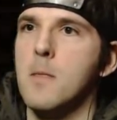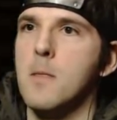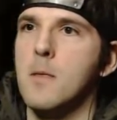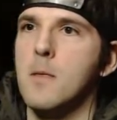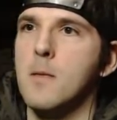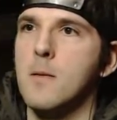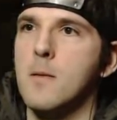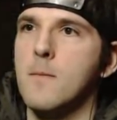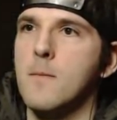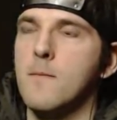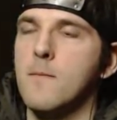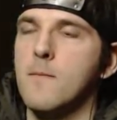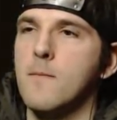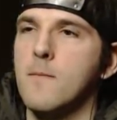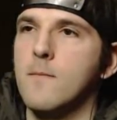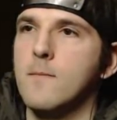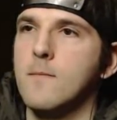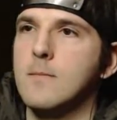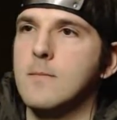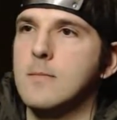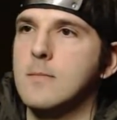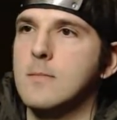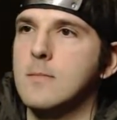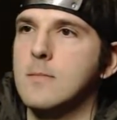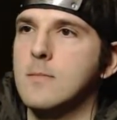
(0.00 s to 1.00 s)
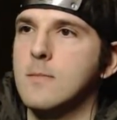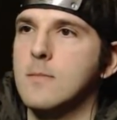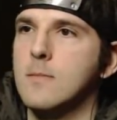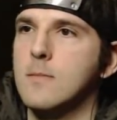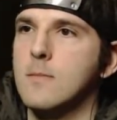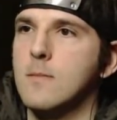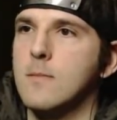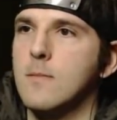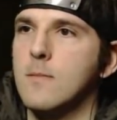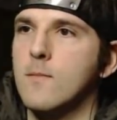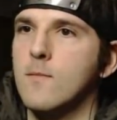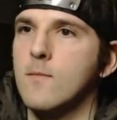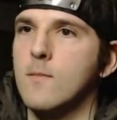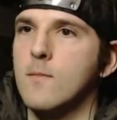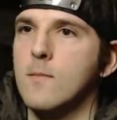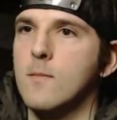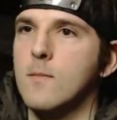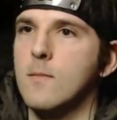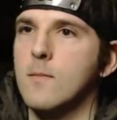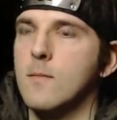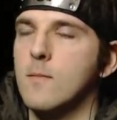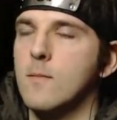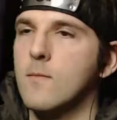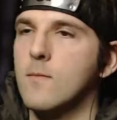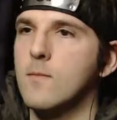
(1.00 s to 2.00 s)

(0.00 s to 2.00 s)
No one is speaking in this clip.